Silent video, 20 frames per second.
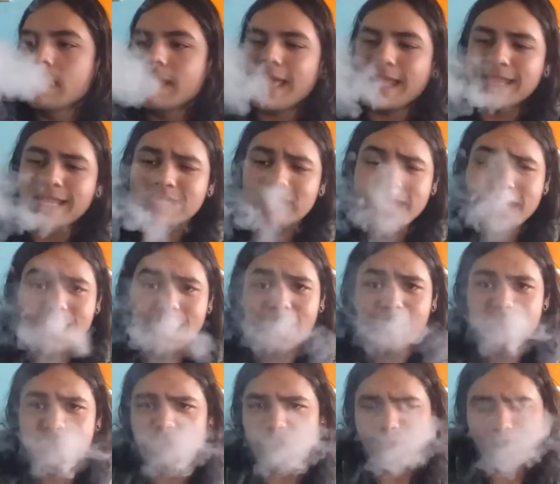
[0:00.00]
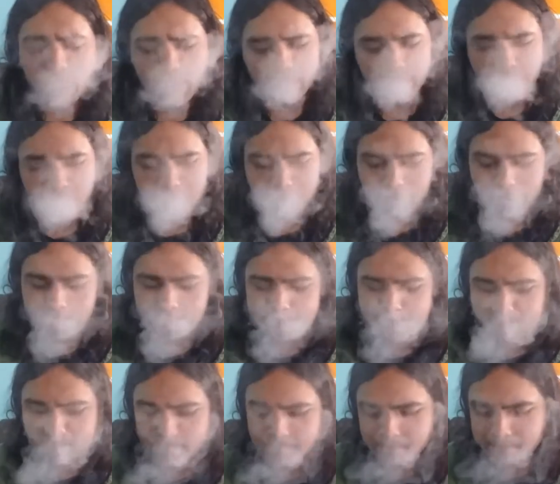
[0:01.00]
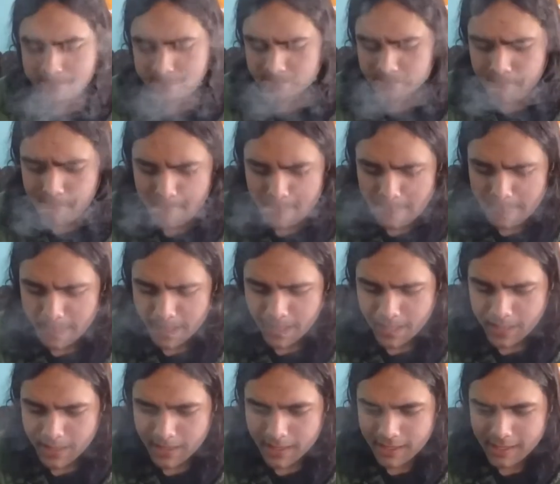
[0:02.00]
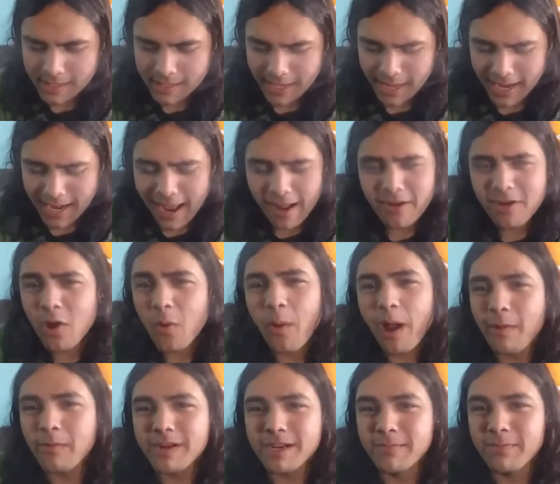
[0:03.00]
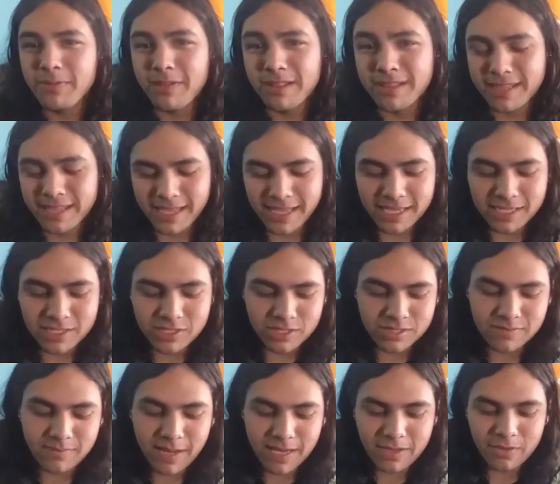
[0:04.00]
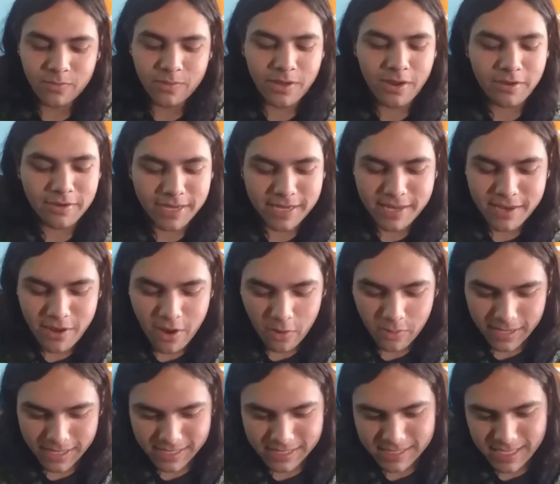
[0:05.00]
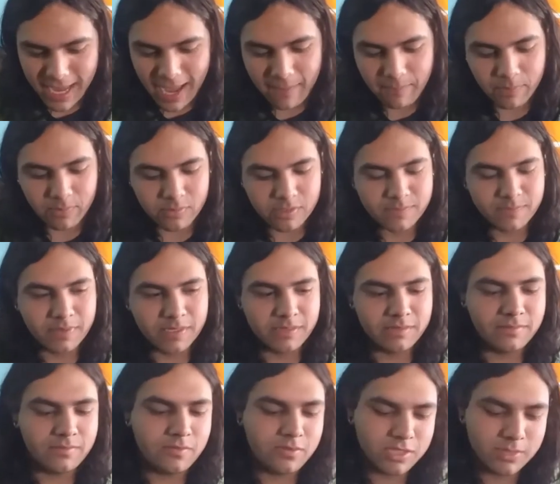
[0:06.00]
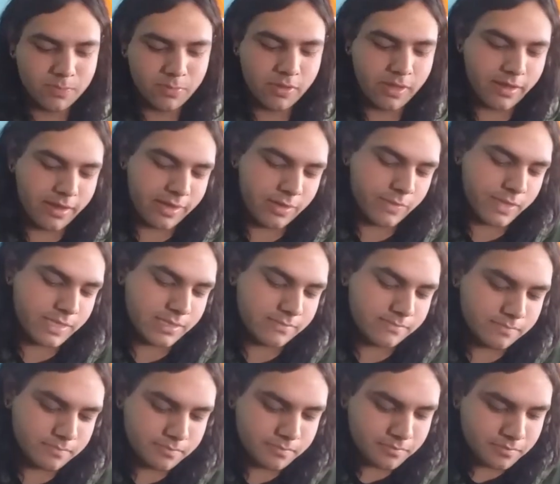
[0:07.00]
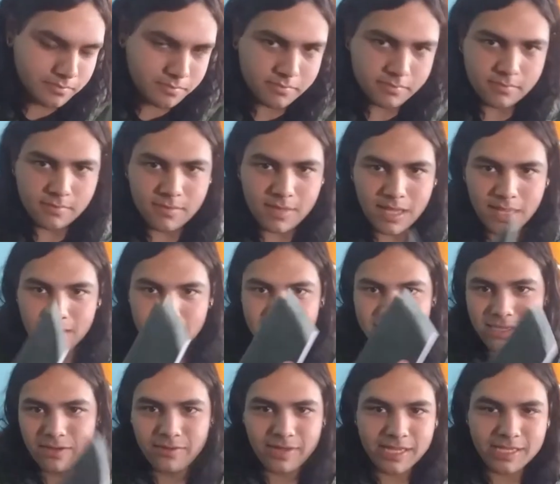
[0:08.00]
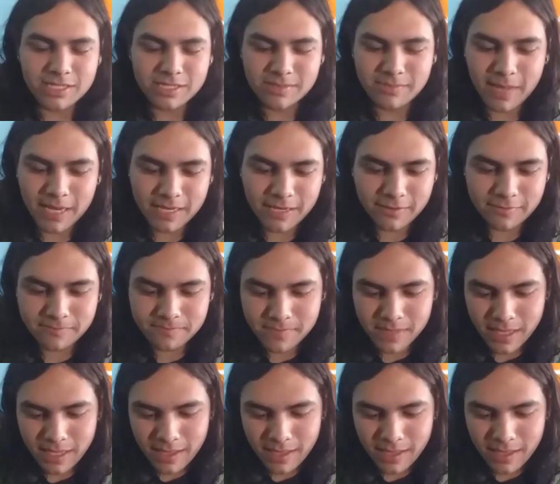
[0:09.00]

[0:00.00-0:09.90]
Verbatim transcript: Yeah, decent clouds, good flavor. Um, and I don't know why we're going to pull out the e-juice menu. We already know that it's apples, but we'll just pull out anyways. So e-juice menu.